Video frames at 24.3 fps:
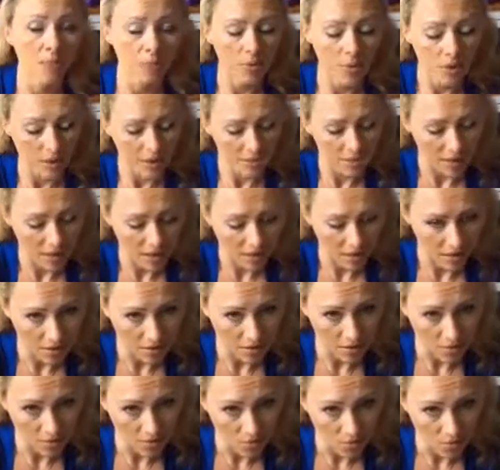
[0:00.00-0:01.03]
putting it back
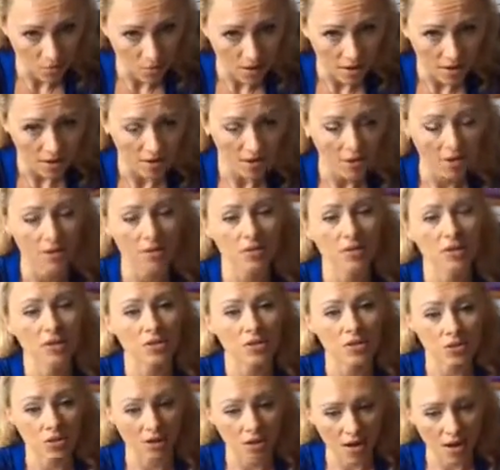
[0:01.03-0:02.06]
under the water, then
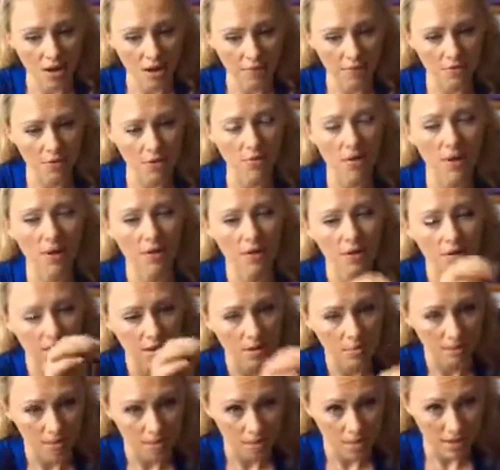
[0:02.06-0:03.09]
turning off the water
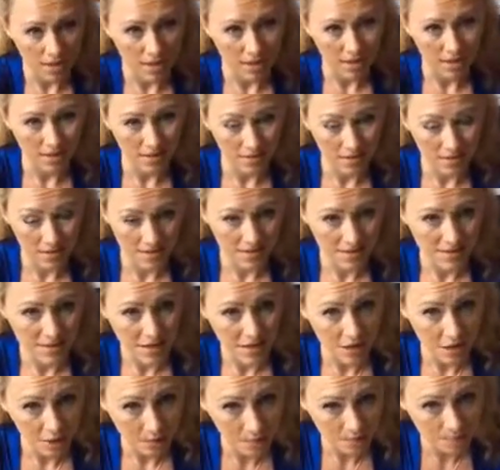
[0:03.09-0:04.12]
and putting it in the
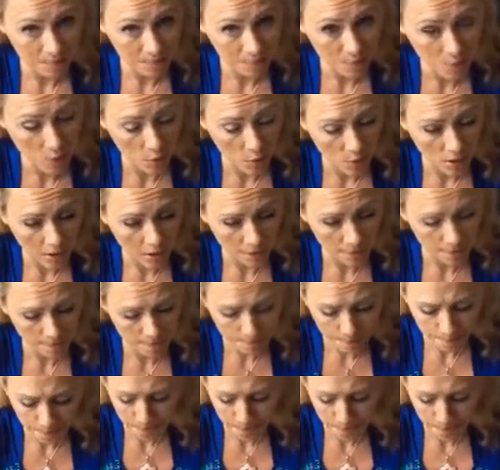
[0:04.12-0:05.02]
container, okay?